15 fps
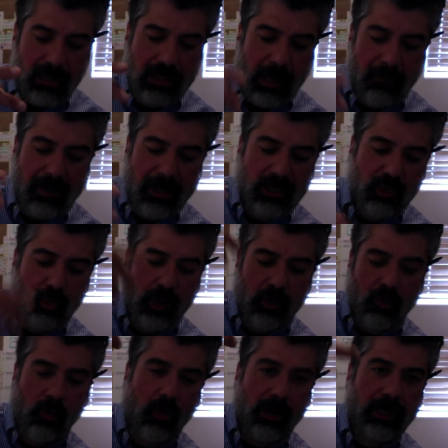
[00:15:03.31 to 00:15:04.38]
that makes one
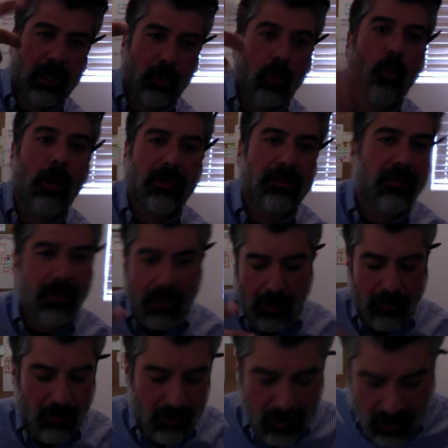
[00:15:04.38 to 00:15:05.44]
one and one the
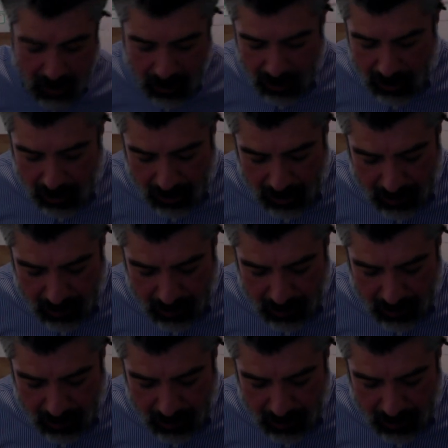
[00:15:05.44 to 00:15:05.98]
other.